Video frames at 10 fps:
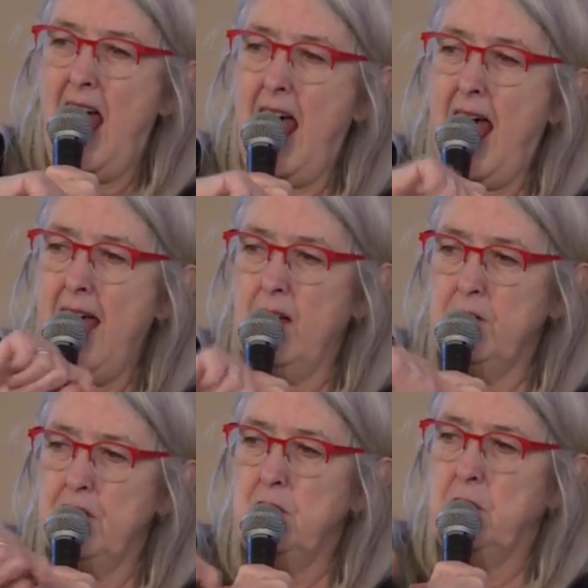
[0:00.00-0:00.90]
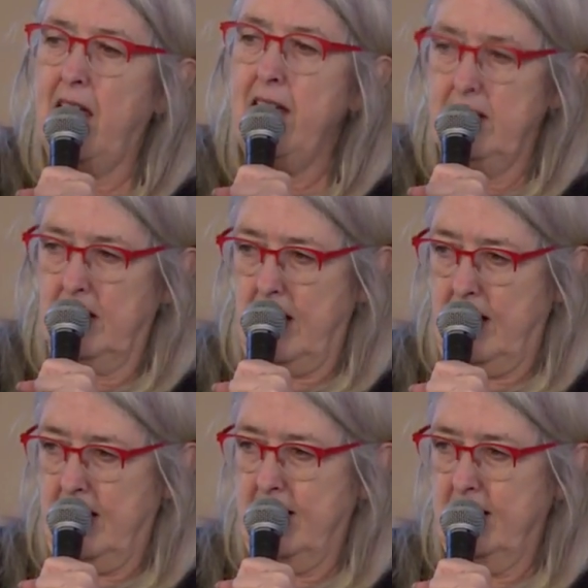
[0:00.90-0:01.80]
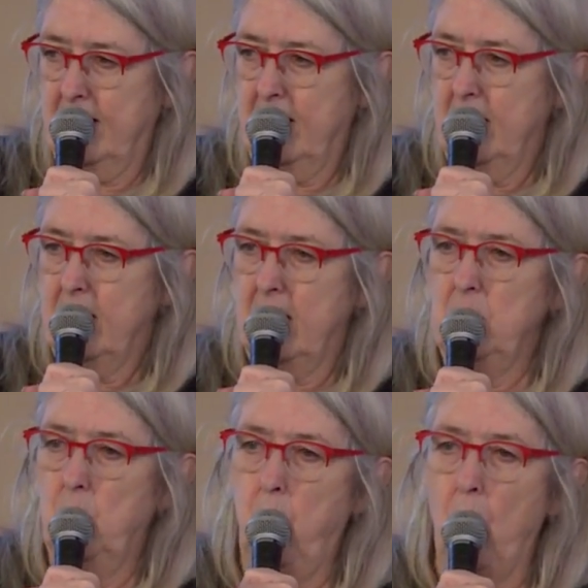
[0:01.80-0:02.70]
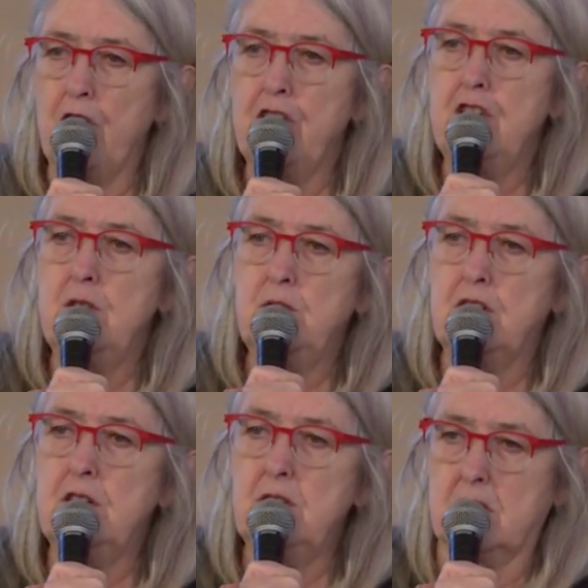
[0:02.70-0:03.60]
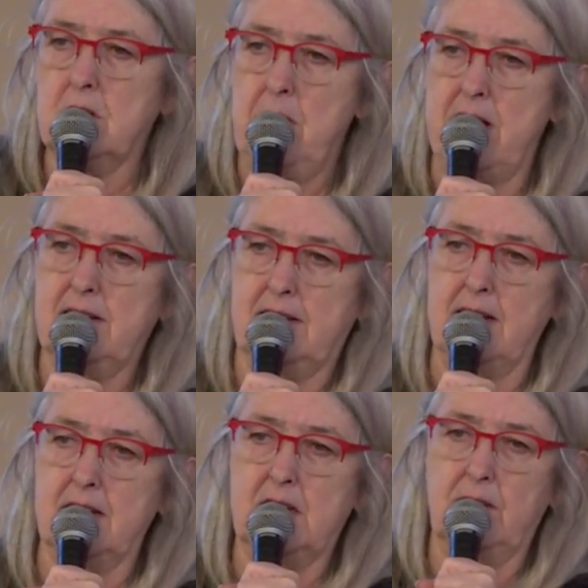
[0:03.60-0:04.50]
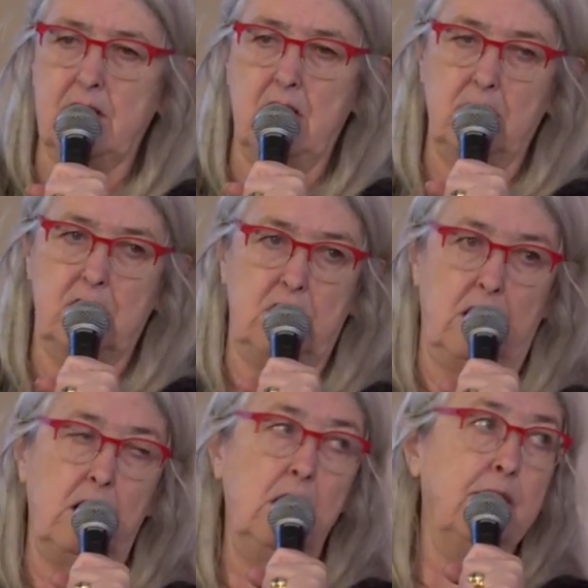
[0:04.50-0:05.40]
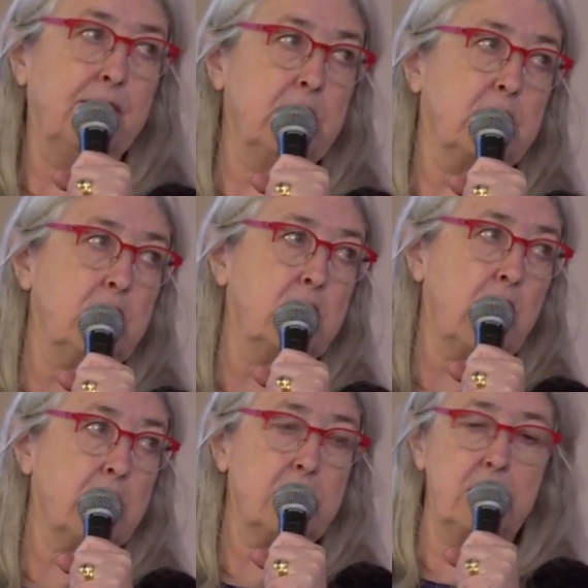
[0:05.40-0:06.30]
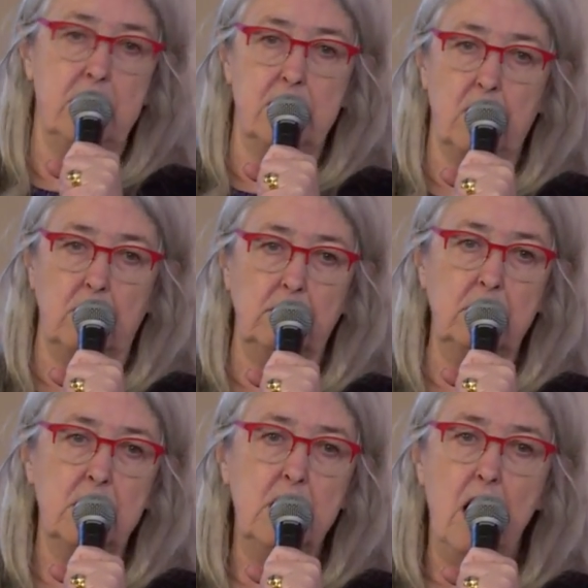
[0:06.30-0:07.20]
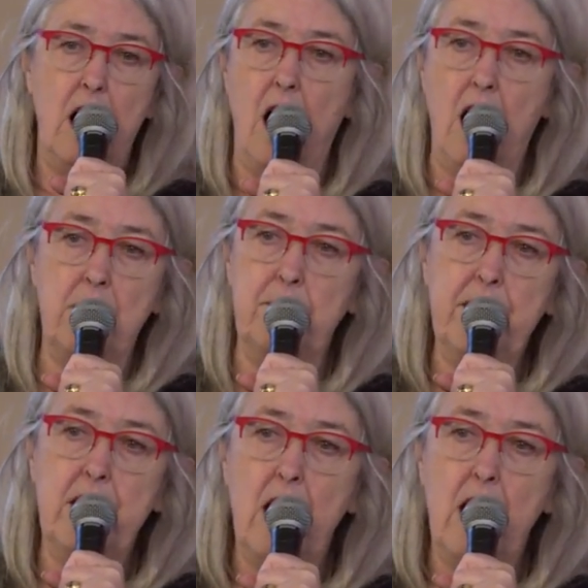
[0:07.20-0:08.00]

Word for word: how you get there and what you do to make sense of a culture that's two thousand years old um,